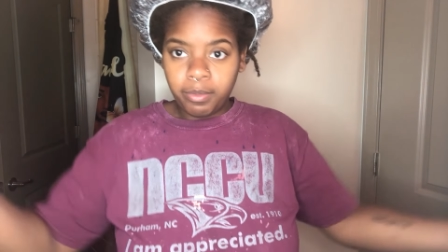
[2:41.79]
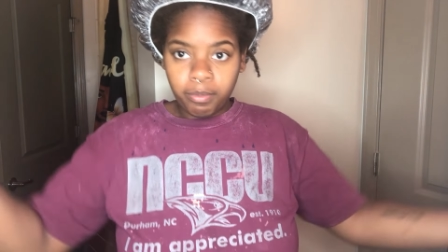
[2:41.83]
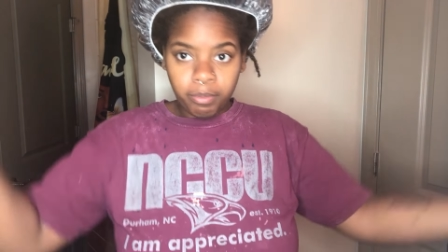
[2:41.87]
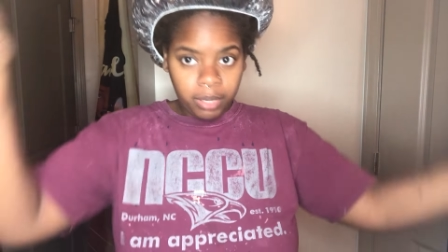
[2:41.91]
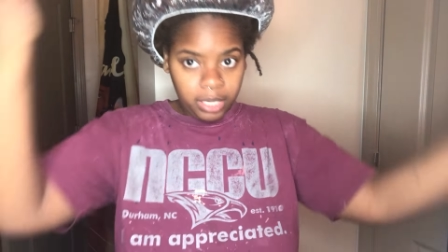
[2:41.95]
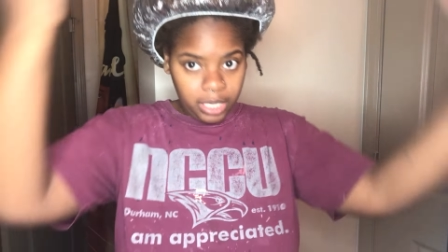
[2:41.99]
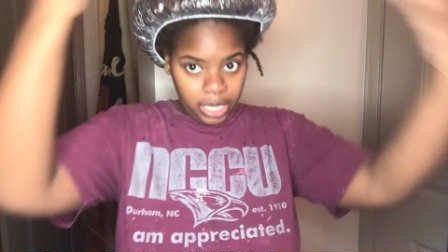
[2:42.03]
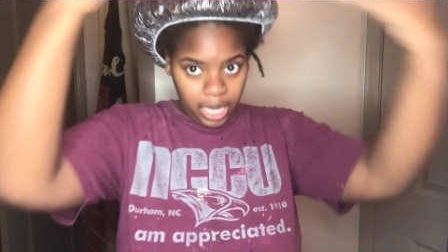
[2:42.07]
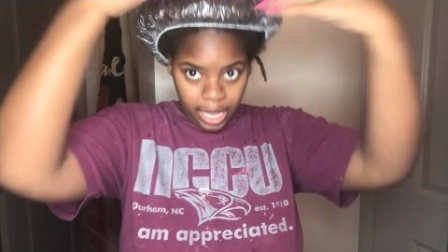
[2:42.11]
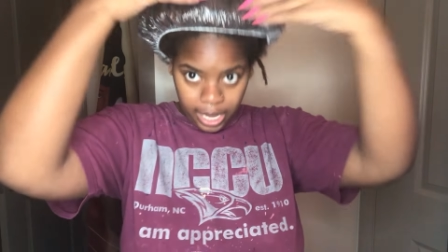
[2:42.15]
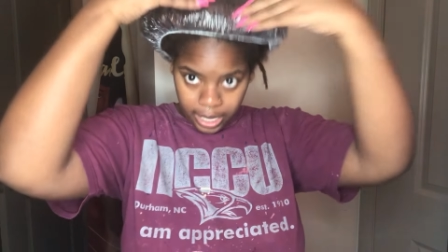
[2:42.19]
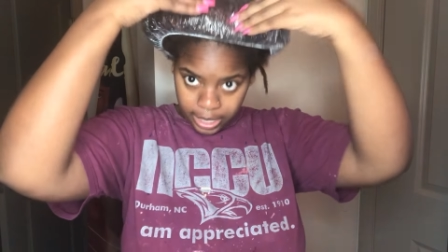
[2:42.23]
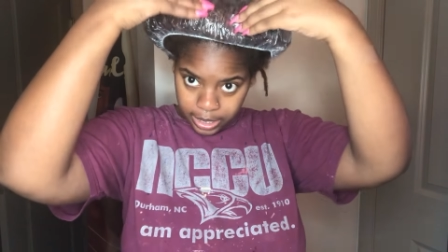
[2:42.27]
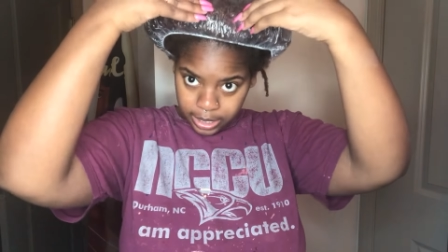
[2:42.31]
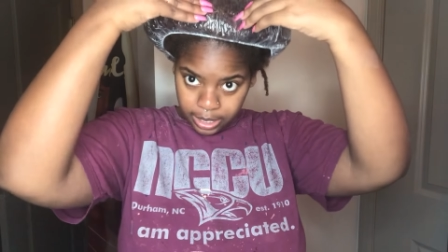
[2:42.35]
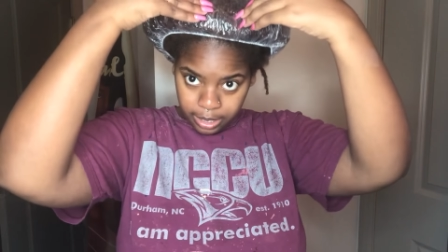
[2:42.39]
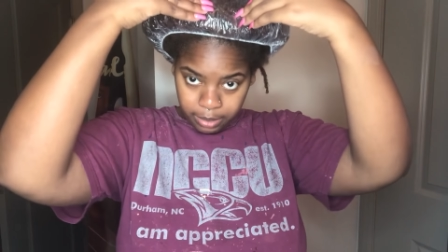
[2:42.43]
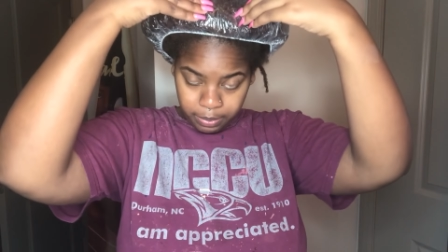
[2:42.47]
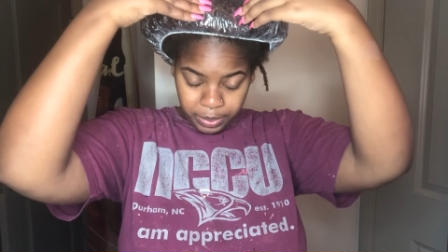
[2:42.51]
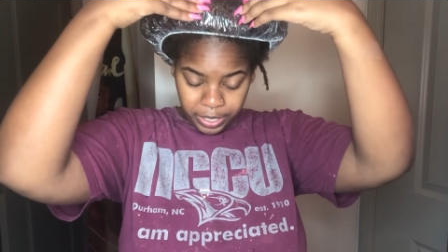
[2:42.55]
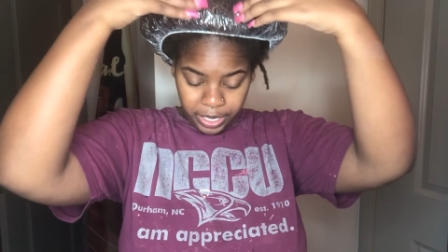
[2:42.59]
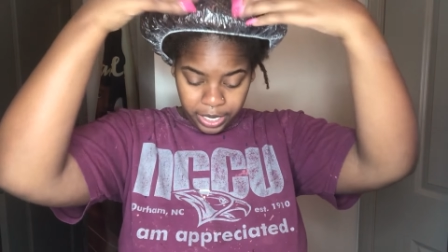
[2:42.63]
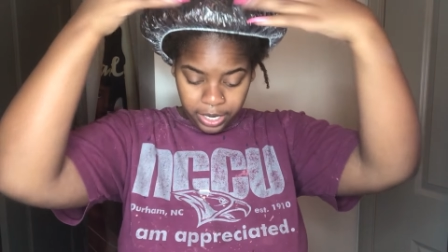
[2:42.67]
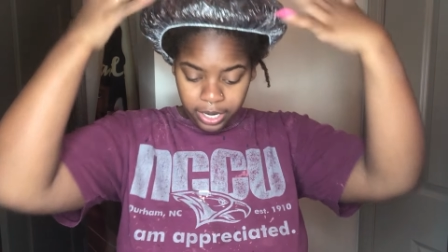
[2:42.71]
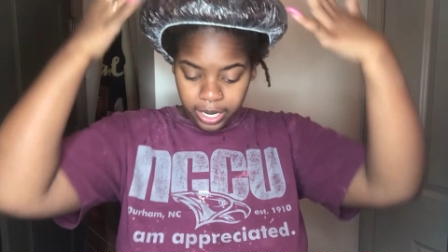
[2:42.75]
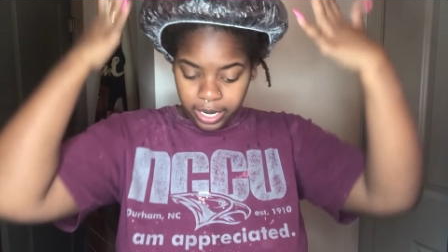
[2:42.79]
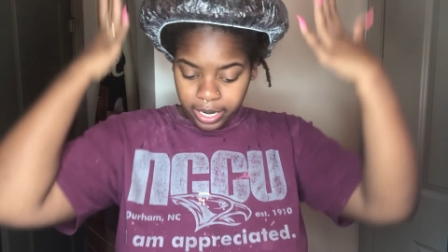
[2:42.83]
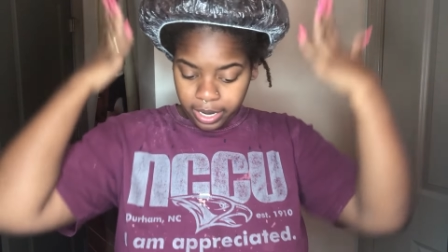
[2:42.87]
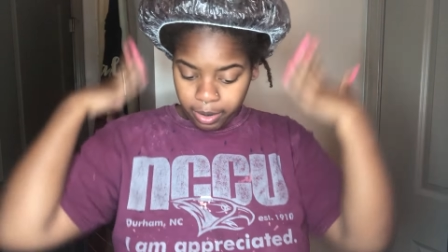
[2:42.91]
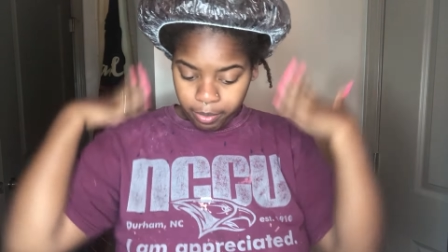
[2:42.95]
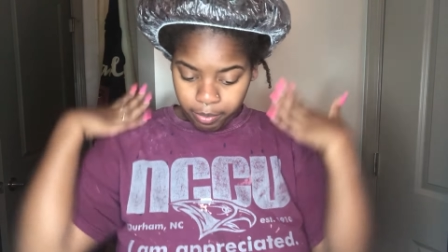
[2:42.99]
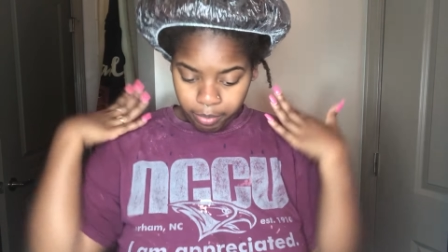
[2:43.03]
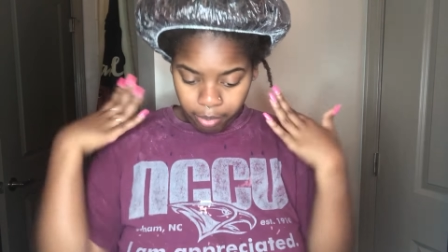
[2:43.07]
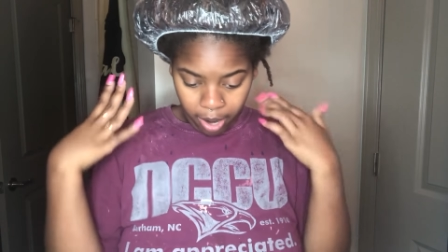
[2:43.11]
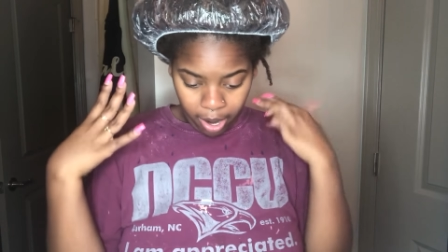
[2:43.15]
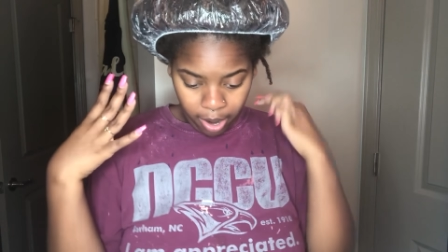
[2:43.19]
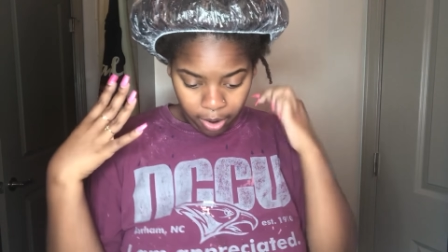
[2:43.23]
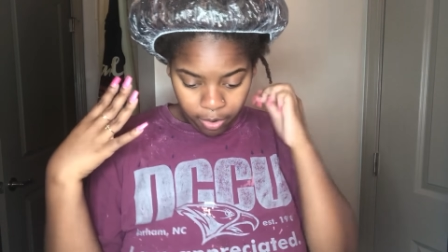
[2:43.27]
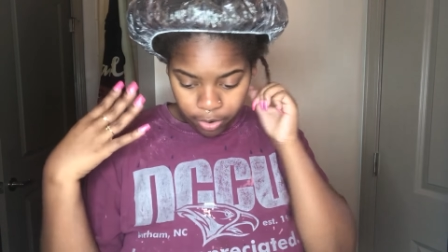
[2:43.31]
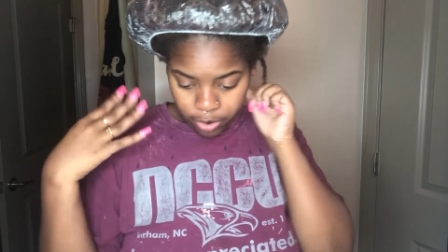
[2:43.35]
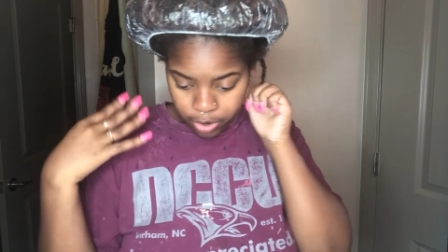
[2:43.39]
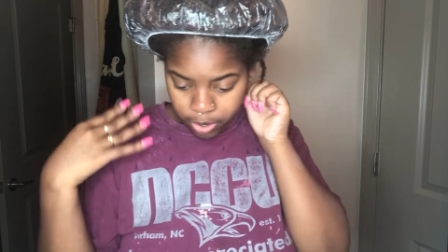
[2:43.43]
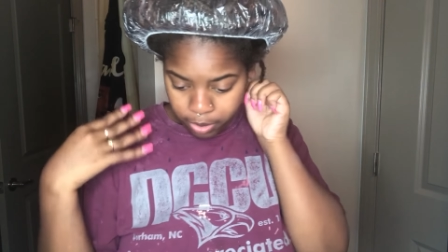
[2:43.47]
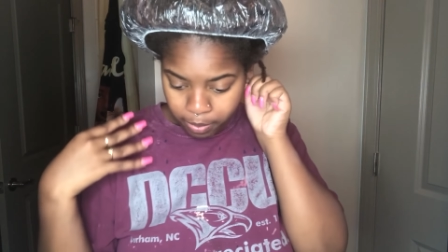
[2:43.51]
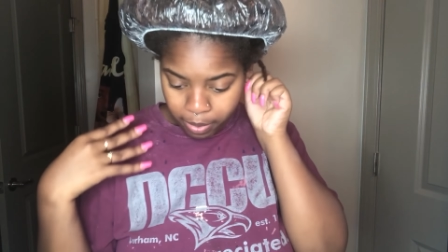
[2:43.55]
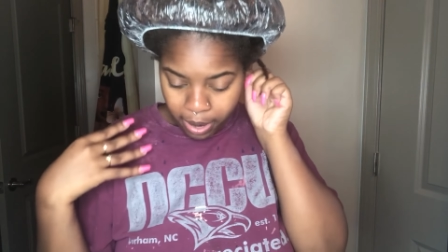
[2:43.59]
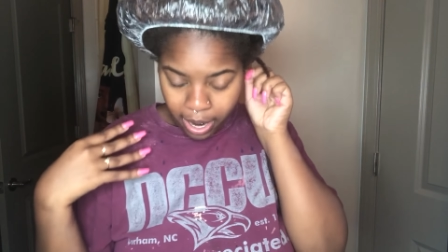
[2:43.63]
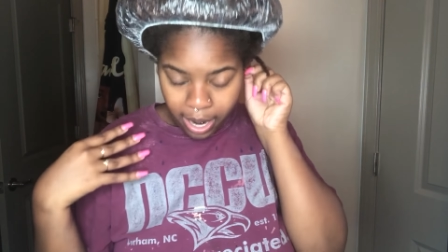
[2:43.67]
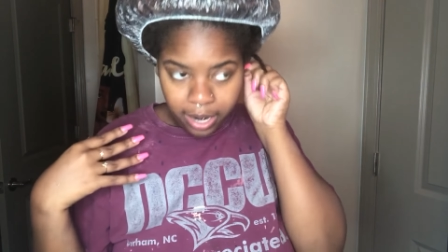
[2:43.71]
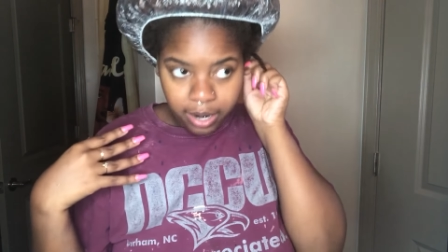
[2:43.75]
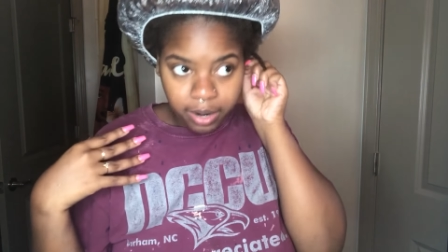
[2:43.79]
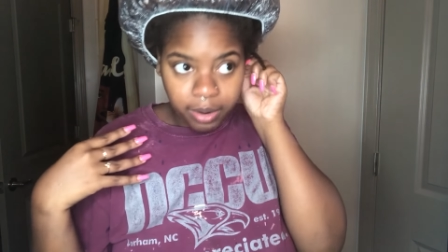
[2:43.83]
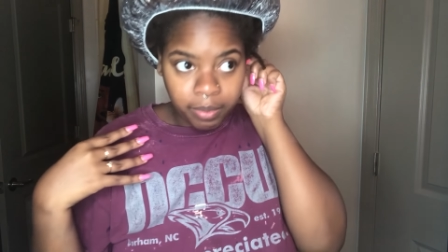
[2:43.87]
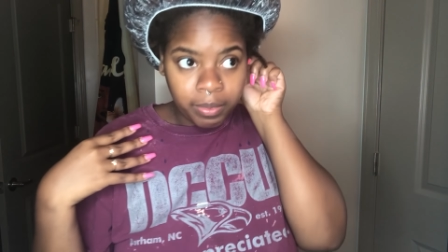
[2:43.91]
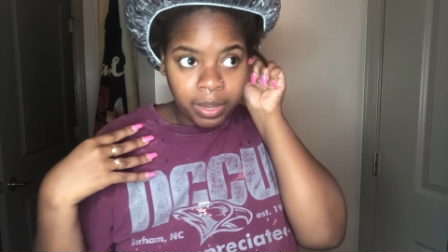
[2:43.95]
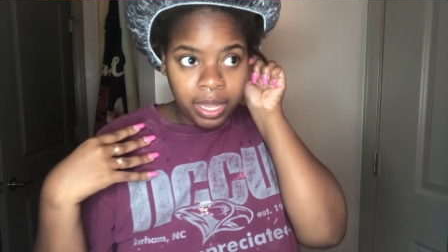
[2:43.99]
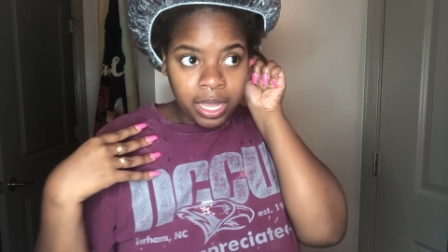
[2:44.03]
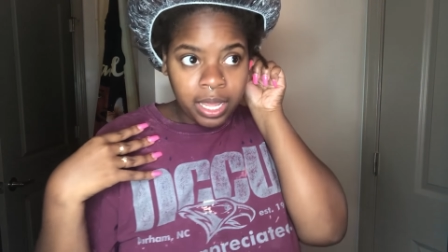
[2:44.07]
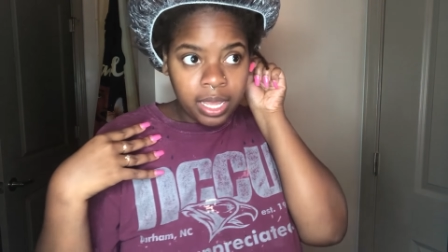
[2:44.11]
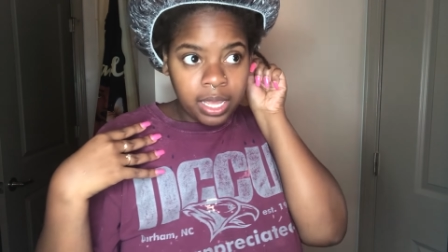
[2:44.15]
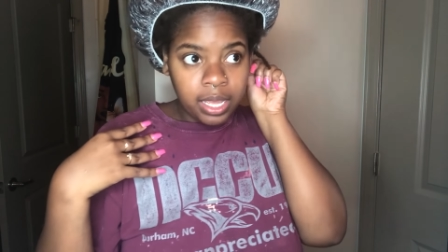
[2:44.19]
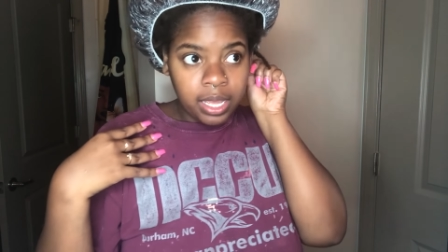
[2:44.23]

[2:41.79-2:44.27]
blonde up here and then brown on the bottom.